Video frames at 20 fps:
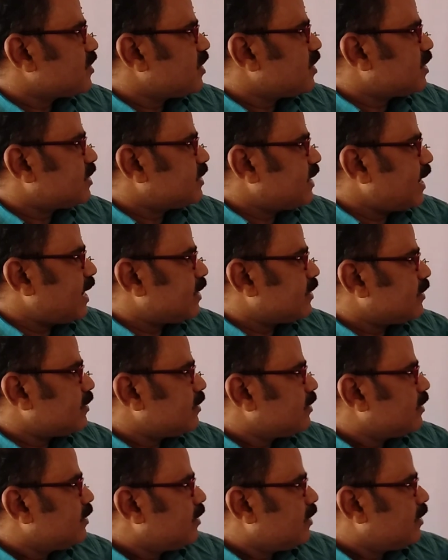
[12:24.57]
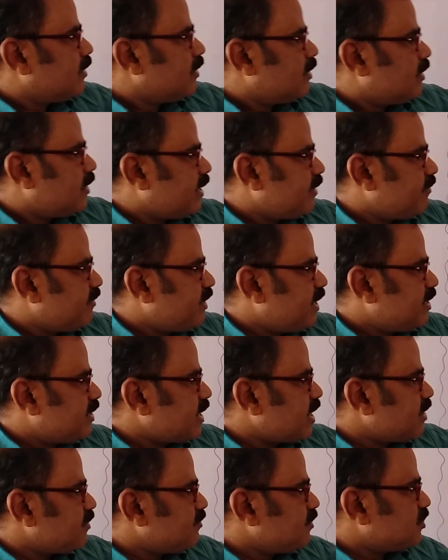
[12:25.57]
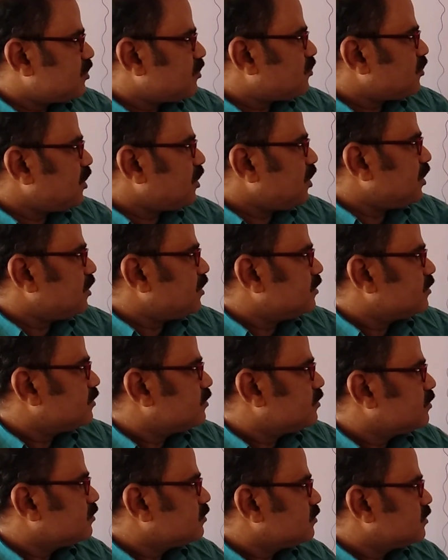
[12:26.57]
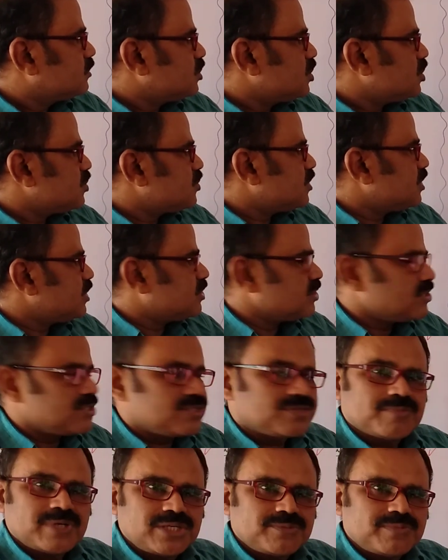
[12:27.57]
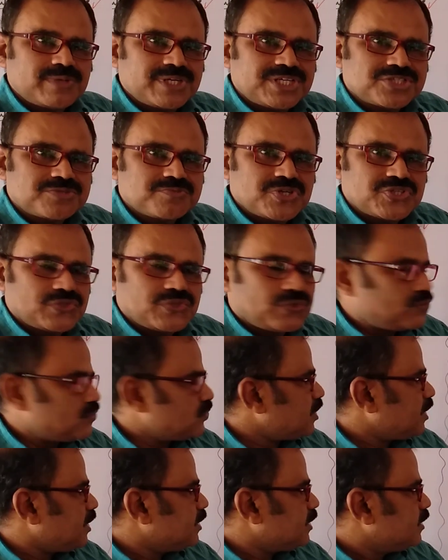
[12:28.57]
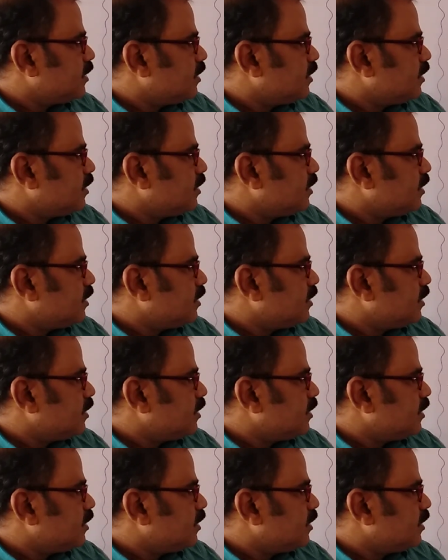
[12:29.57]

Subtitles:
are 10. Divide 10 with 3. Since this is multiplication modulo 3,